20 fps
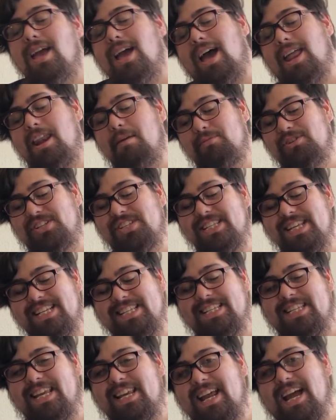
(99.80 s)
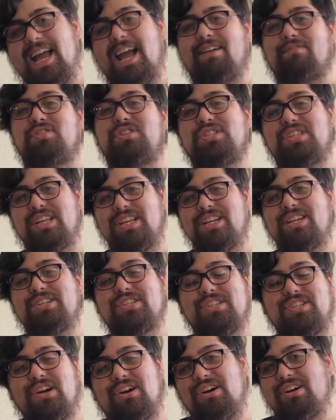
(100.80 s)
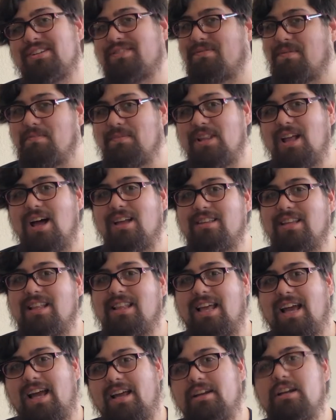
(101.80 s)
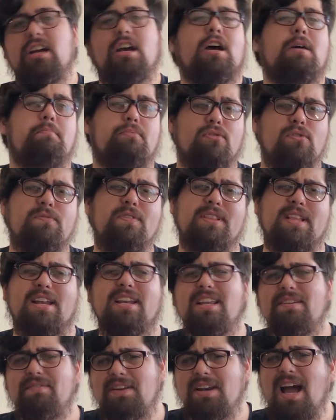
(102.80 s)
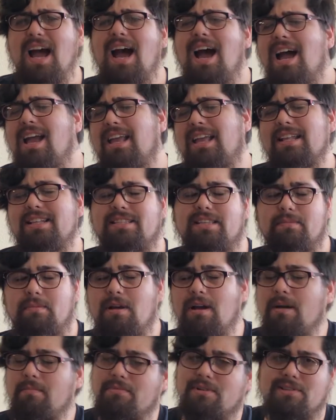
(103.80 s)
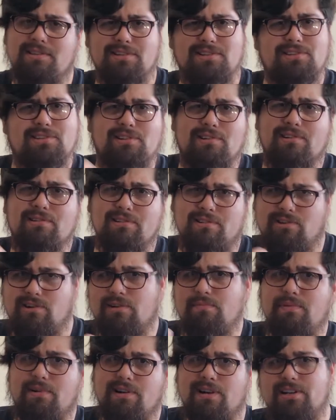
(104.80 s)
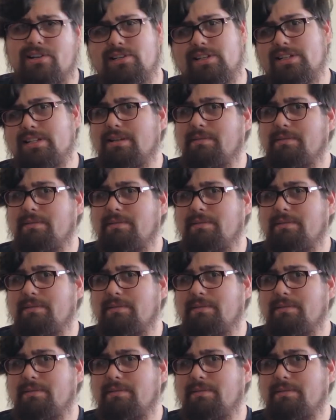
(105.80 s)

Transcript: At number 16, I have City of Stars from La La Land, proving that even I can succumb to the circle jerk production